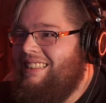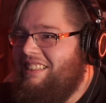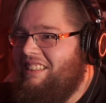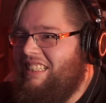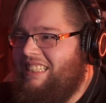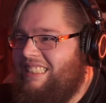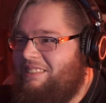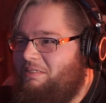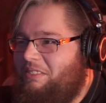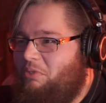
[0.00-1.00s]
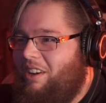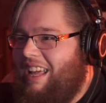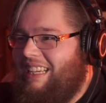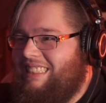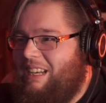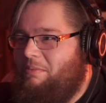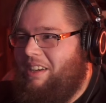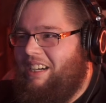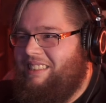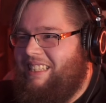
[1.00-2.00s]
It's more like it's going to be
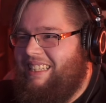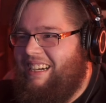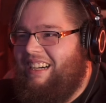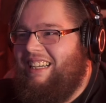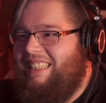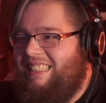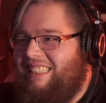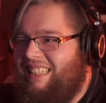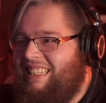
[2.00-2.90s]
hunting us.